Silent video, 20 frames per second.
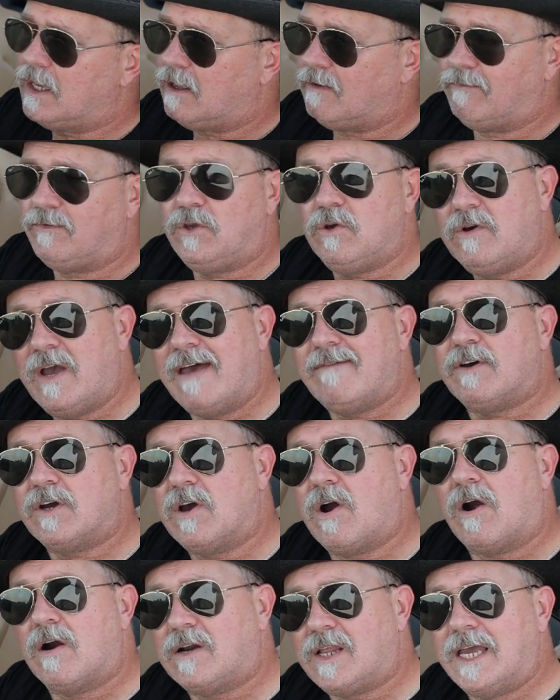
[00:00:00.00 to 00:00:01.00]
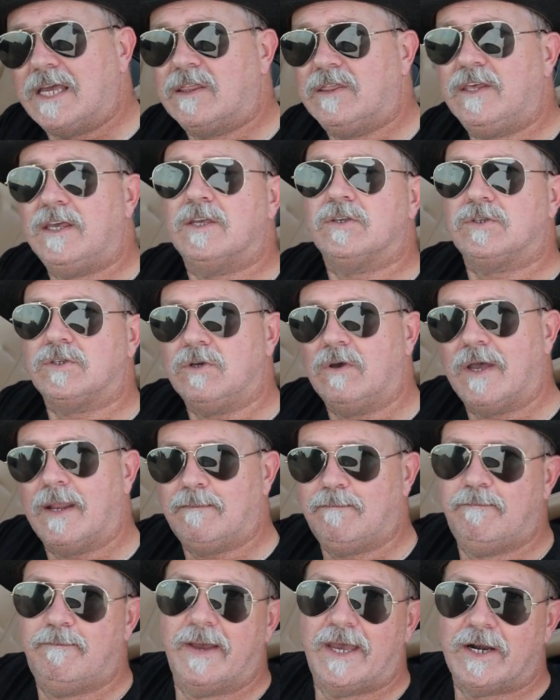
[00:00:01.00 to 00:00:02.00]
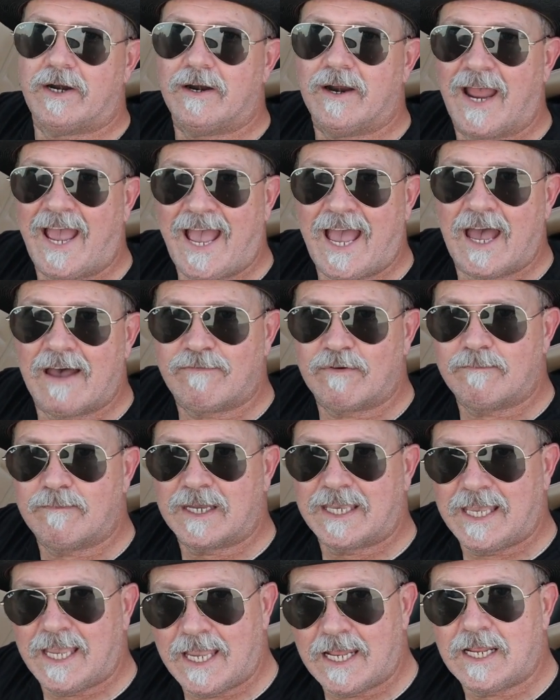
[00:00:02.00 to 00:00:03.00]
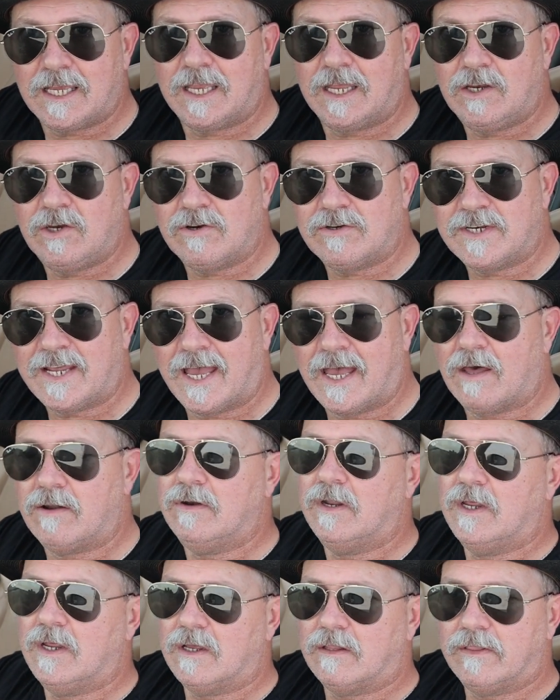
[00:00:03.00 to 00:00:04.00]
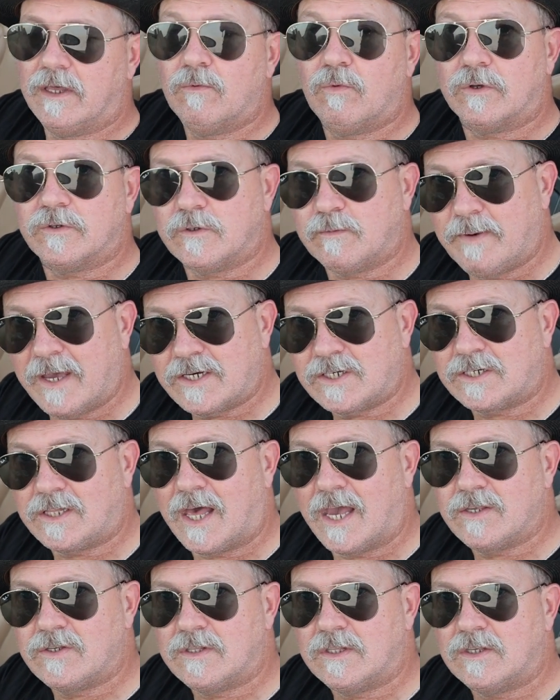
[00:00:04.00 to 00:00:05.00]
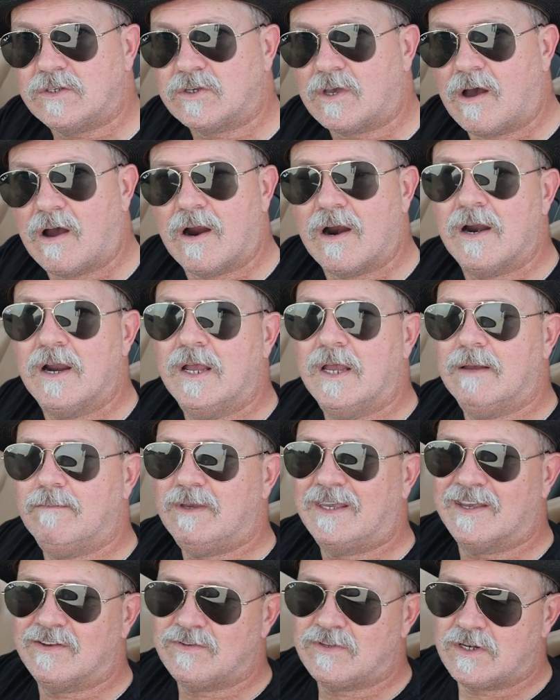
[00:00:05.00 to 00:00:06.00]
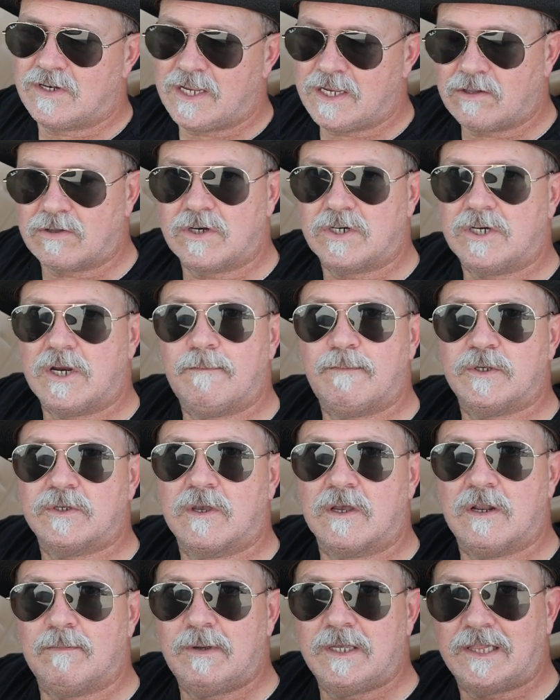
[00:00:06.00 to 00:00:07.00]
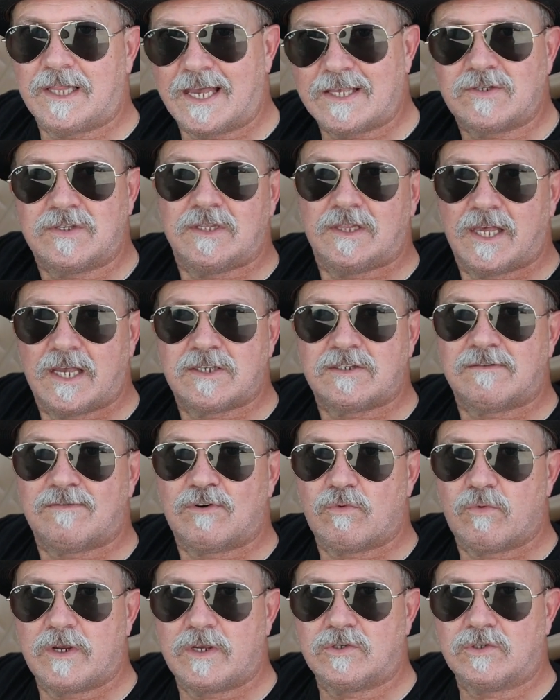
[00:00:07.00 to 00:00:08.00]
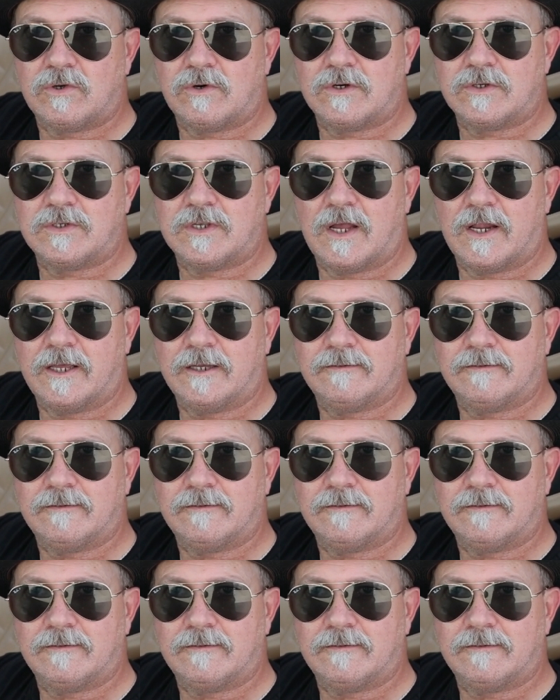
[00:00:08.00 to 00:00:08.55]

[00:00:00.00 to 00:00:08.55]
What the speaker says: If you have a car like this, you had better have a mechanic in your town that will specialize in this car, because the dealership is going to be less and less of a resource on